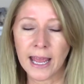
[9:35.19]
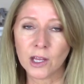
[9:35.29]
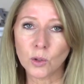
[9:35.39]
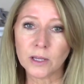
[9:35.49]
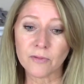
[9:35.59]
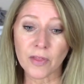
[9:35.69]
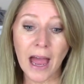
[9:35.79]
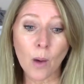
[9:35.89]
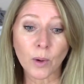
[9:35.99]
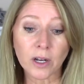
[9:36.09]
You leave
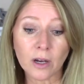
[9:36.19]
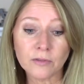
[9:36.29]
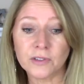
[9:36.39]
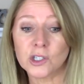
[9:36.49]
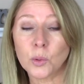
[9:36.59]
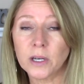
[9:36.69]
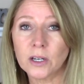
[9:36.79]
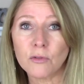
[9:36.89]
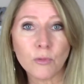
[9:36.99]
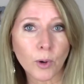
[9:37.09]
that one on for 20
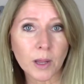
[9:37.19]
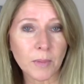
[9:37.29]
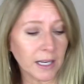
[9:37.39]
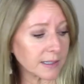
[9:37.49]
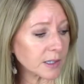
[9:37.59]
to 40 minutes.